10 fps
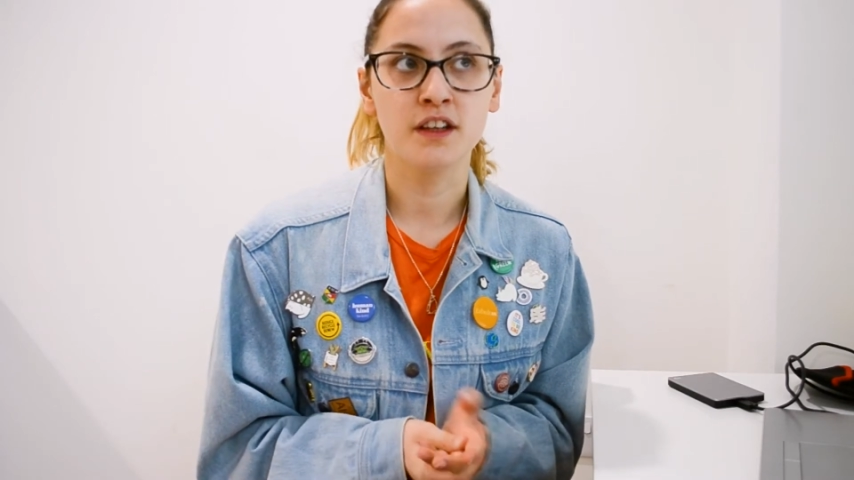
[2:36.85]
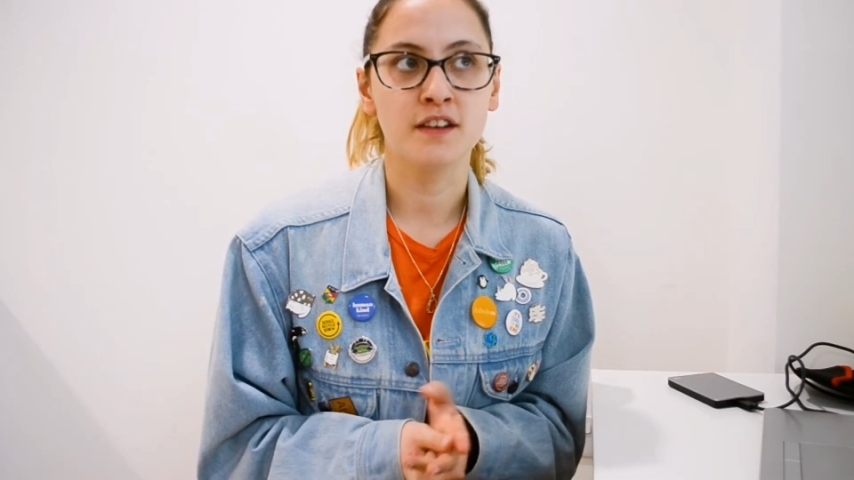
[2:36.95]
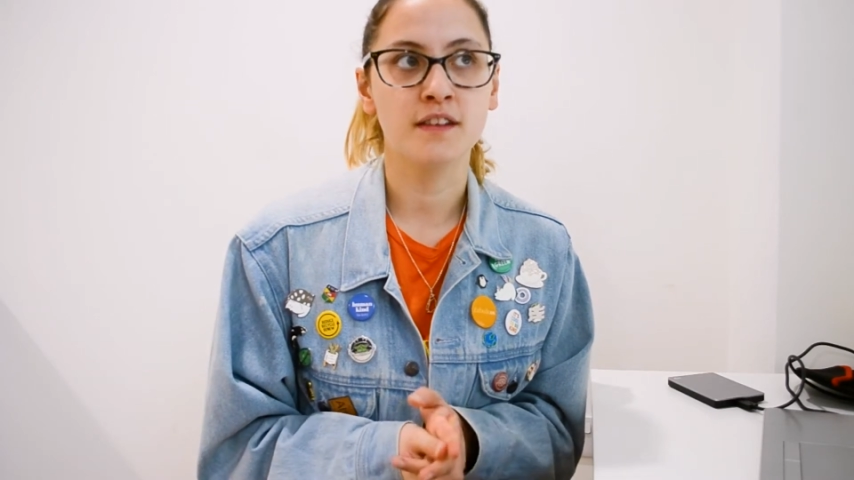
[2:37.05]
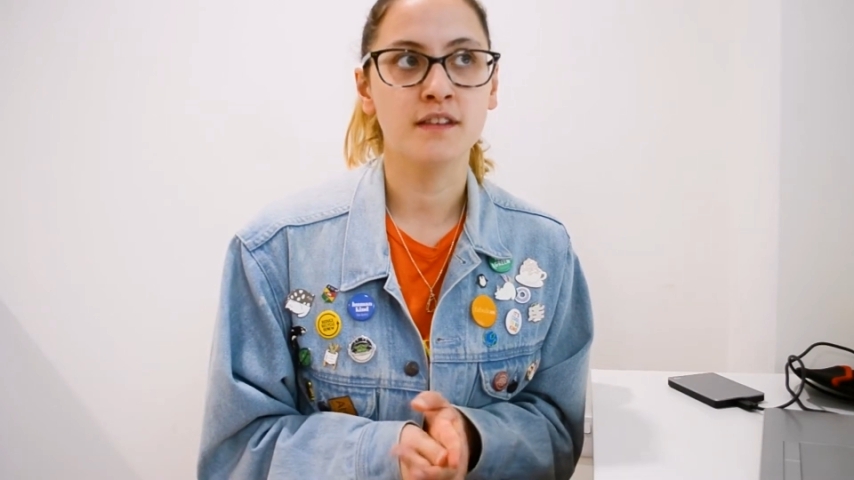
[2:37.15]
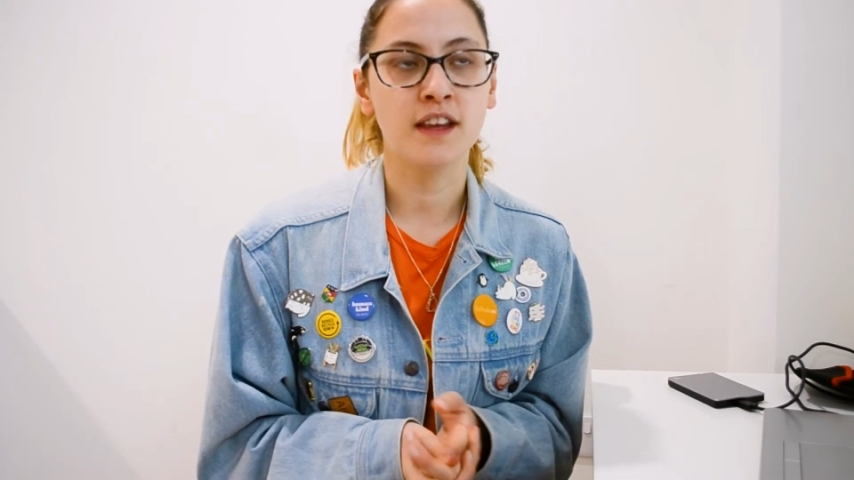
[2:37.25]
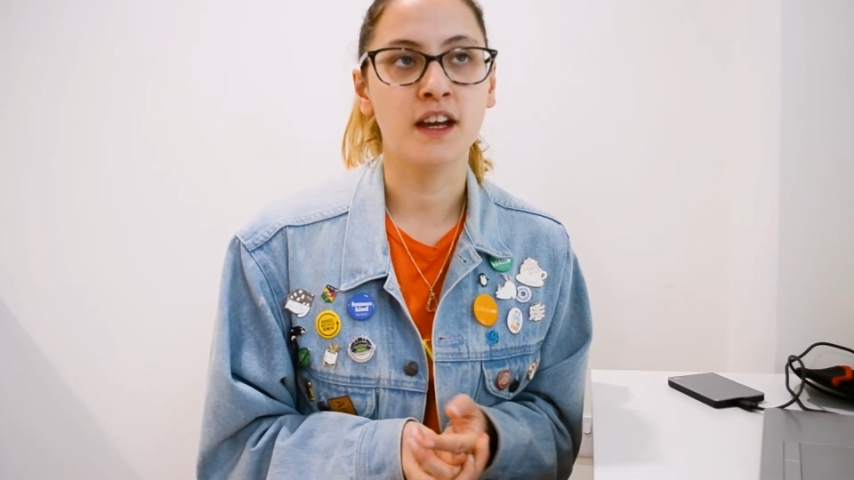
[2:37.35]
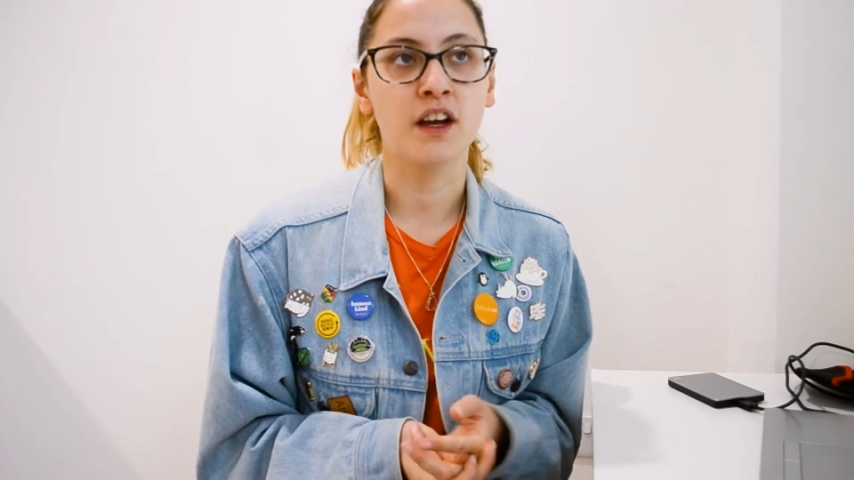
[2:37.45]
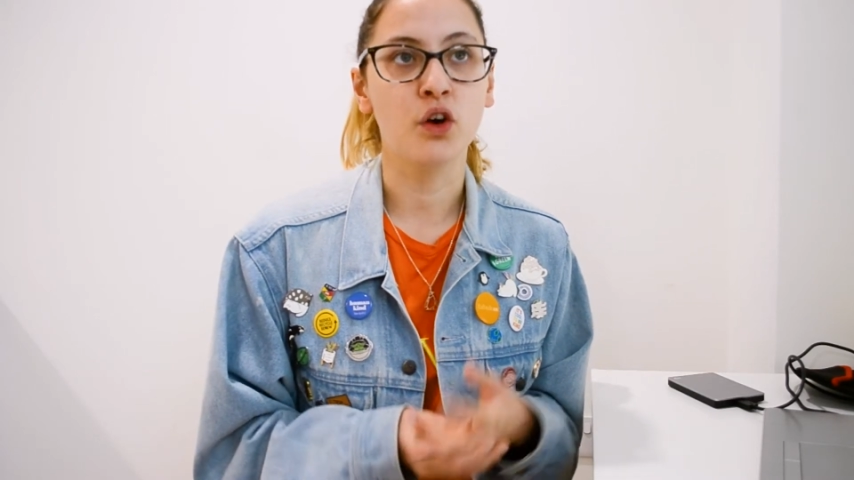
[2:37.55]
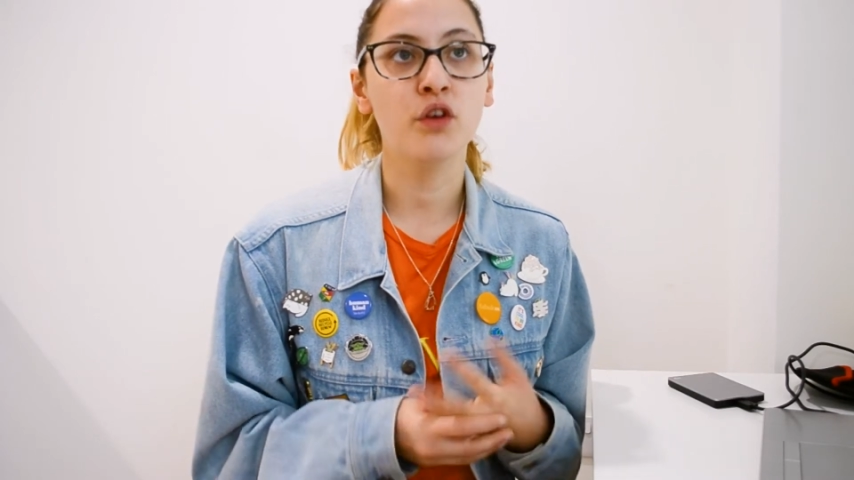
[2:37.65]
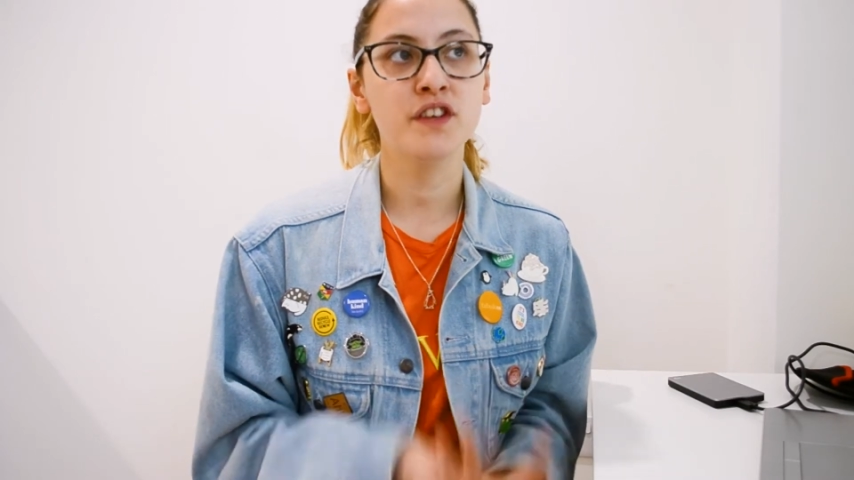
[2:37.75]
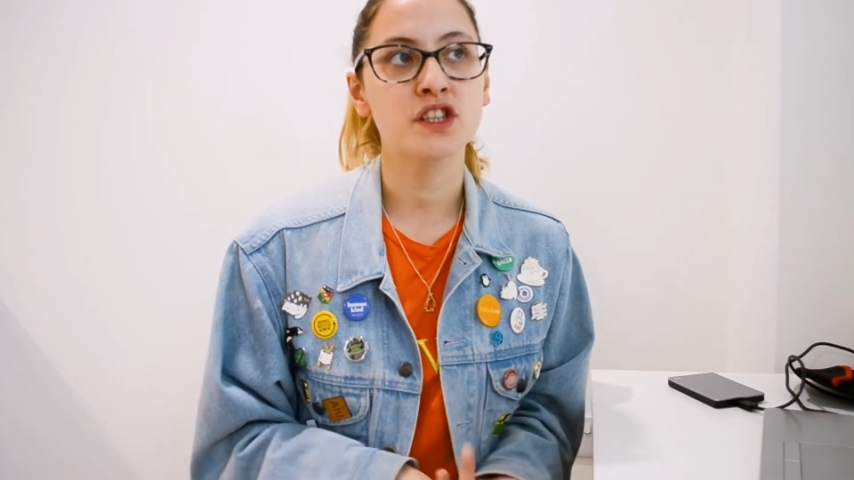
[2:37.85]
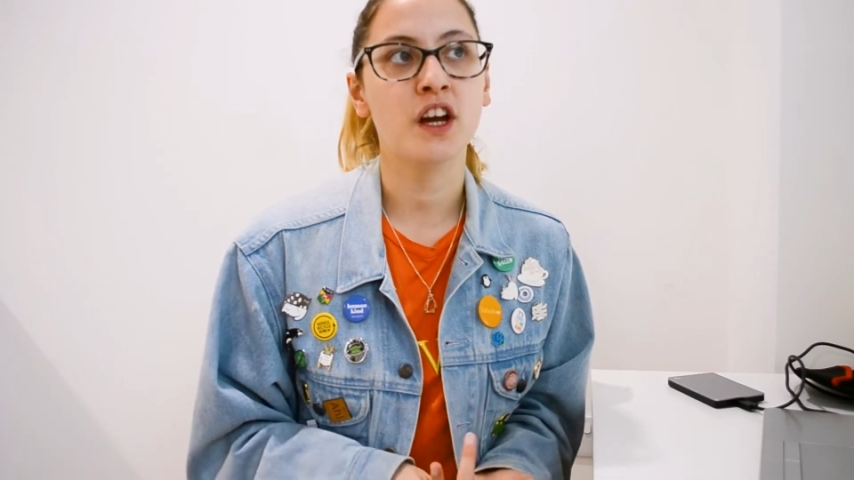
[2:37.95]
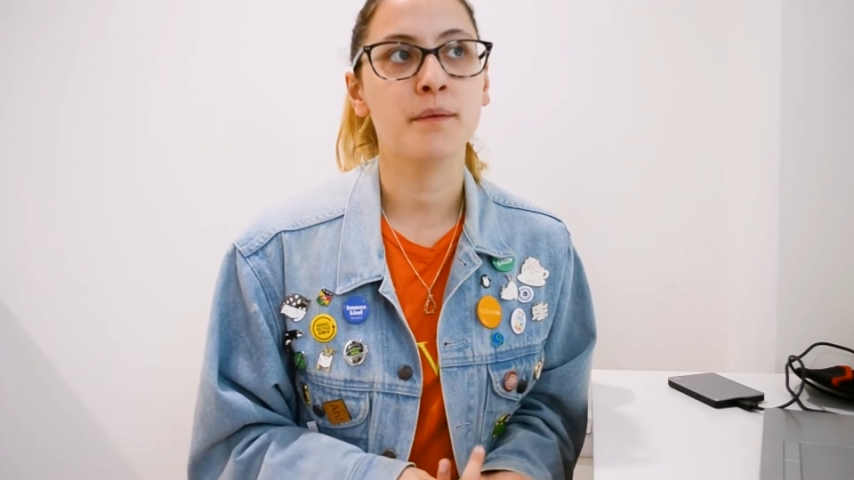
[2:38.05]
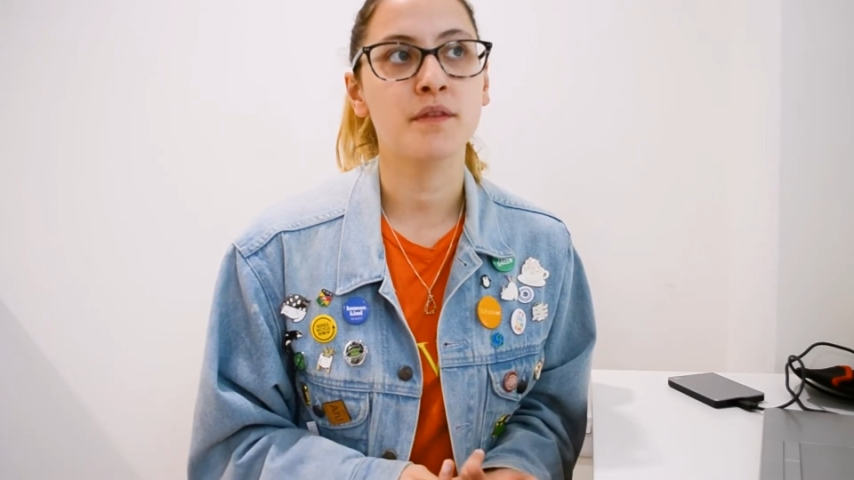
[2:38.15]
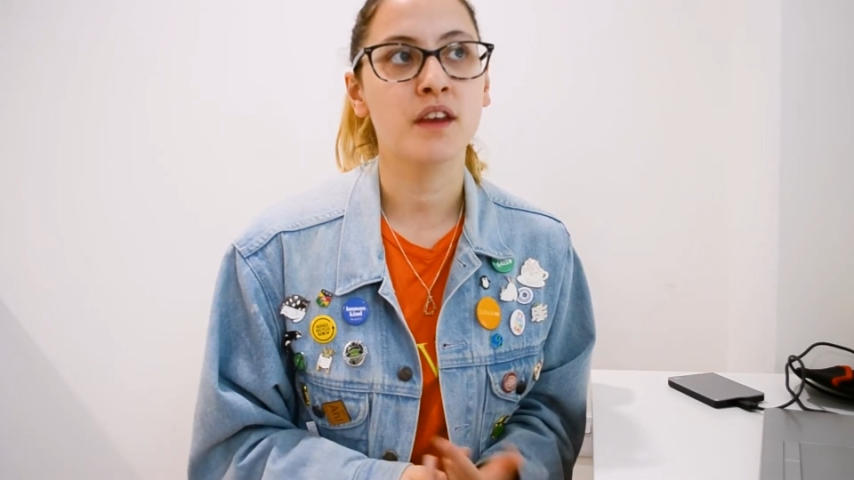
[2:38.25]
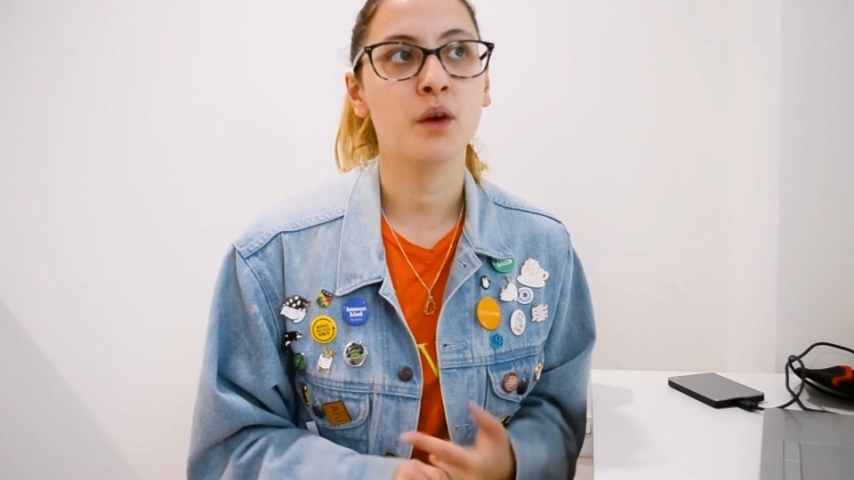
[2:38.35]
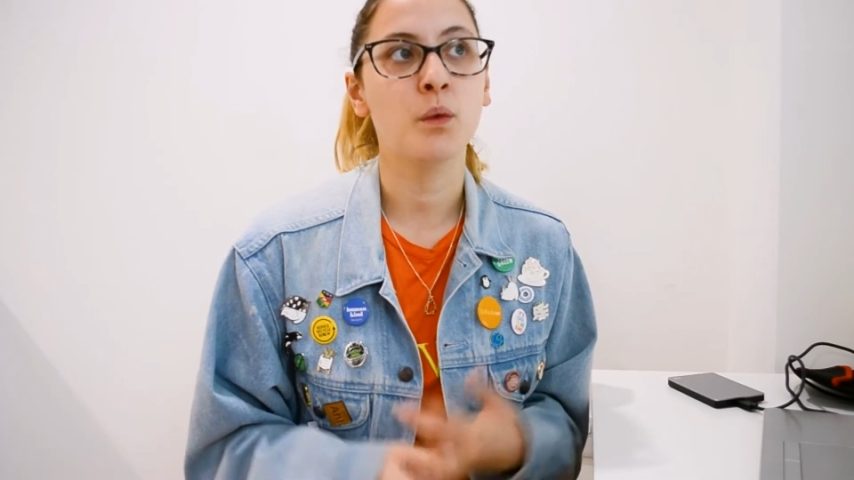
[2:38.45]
is that oftentimes, like,